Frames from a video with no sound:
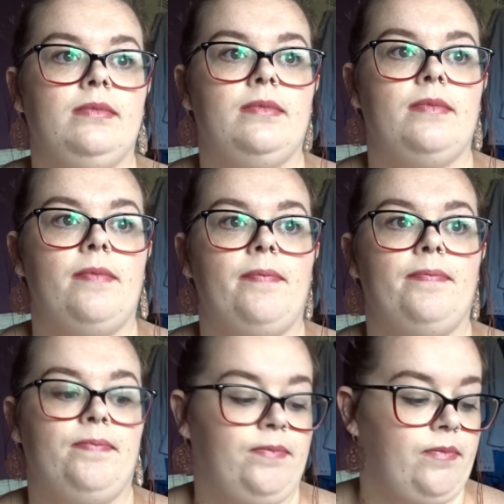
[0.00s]

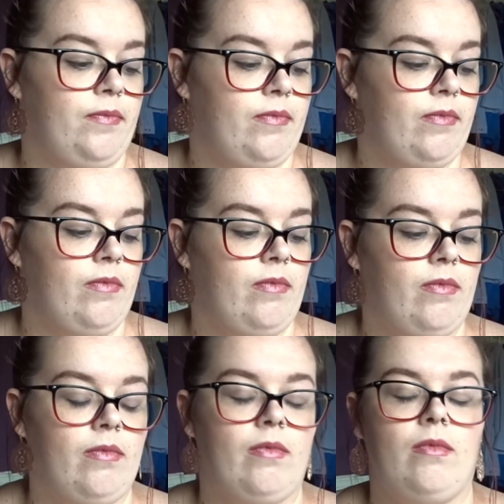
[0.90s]

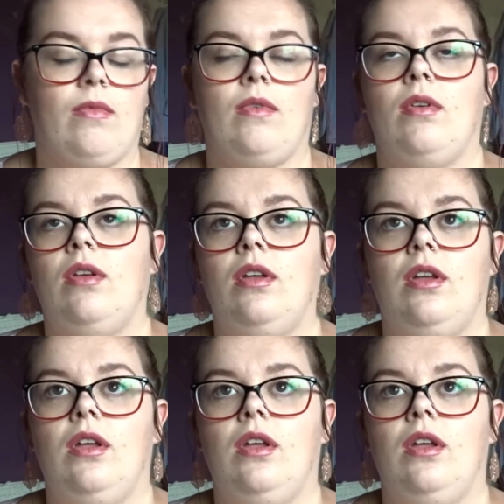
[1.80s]
(no one is talking)